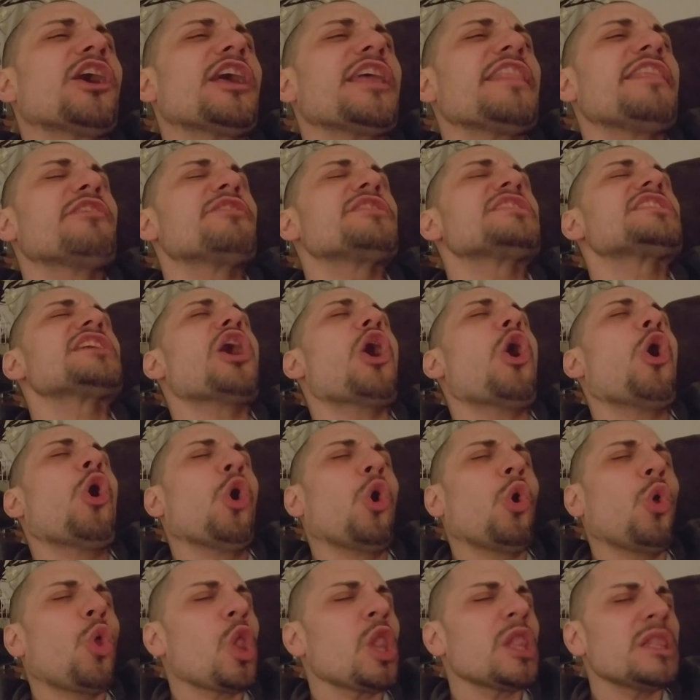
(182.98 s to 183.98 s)
There is a
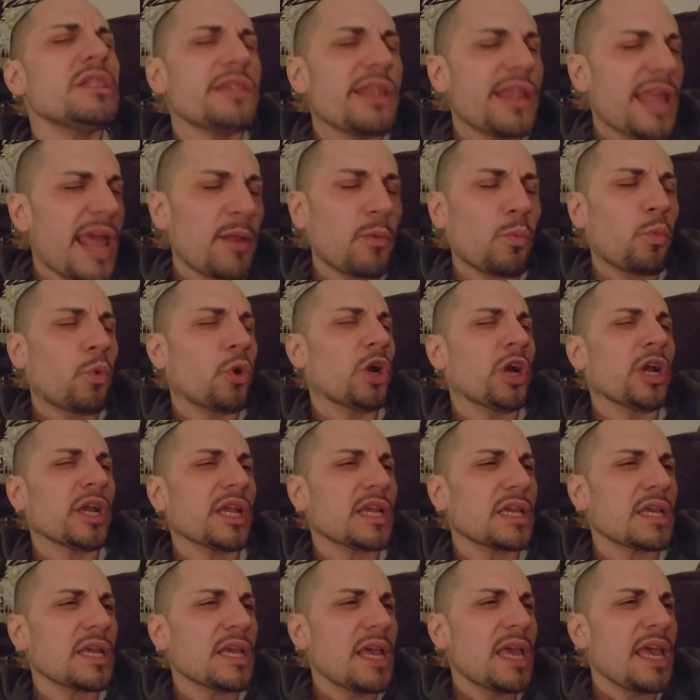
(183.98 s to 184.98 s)
whole
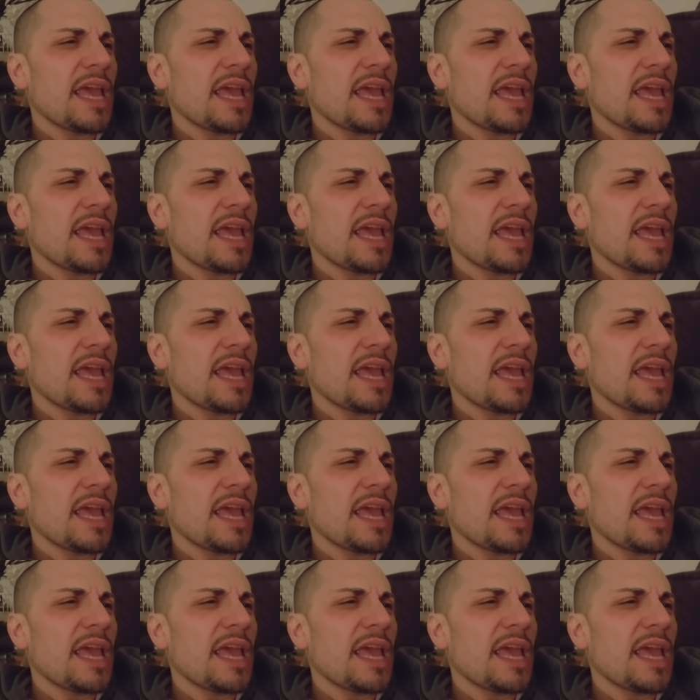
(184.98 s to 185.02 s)
network